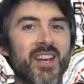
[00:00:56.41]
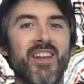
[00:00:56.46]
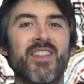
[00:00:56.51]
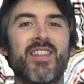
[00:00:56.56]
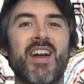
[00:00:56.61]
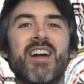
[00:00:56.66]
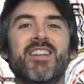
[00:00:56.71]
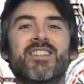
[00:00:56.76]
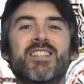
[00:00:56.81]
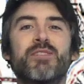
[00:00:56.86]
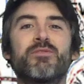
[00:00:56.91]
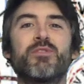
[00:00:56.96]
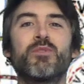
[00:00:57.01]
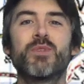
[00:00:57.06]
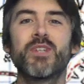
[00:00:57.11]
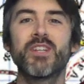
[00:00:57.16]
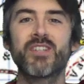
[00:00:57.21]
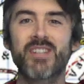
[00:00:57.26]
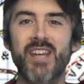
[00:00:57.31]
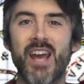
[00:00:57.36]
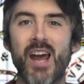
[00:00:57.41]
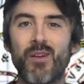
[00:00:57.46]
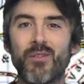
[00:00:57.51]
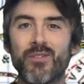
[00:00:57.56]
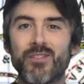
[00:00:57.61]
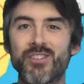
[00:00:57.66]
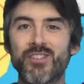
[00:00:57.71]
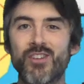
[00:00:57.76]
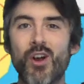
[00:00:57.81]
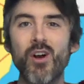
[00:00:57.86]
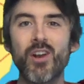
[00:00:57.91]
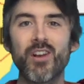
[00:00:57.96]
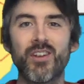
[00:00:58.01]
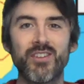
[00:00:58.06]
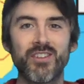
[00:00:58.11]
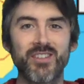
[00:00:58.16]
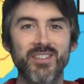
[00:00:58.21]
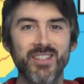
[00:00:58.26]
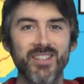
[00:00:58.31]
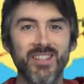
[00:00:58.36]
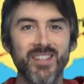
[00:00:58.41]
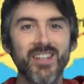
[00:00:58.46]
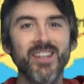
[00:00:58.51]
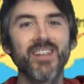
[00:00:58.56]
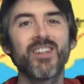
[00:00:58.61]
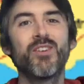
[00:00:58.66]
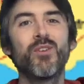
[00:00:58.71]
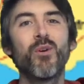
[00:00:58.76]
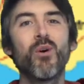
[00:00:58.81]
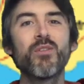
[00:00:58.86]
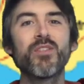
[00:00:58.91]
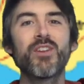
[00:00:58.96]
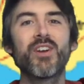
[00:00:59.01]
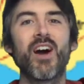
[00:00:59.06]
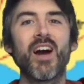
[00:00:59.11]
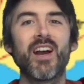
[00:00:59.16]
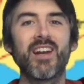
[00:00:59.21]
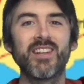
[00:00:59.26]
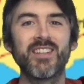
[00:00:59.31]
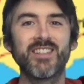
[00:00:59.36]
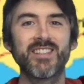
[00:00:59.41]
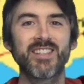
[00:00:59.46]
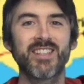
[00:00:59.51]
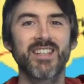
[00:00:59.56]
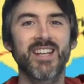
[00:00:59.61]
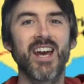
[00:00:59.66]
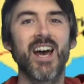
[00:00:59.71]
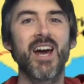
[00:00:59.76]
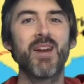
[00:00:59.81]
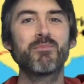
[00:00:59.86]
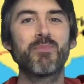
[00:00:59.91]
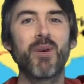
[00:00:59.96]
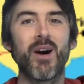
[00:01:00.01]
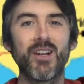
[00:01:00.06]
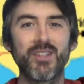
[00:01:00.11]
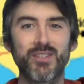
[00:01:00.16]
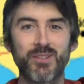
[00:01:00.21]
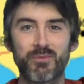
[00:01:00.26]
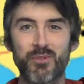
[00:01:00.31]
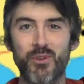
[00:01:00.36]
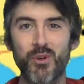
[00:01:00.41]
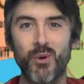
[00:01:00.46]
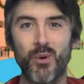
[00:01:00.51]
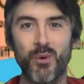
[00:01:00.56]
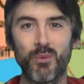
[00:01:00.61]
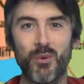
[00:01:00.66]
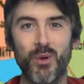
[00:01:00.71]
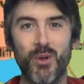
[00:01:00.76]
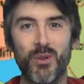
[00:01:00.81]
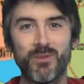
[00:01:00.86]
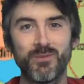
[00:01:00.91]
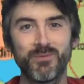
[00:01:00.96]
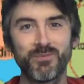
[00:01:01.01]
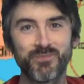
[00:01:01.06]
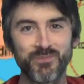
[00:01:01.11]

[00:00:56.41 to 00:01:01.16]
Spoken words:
That's if you discount Scotland, Northern Ireland and parts of Cornwall.